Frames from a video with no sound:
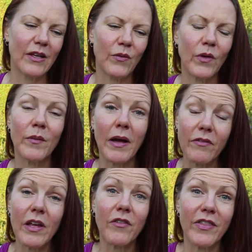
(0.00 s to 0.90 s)
One of my
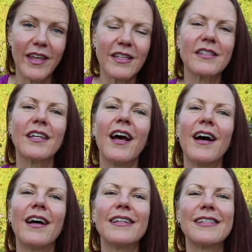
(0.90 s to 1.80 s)
favorite things.
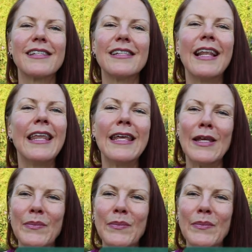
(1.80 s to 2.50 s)
Sleep.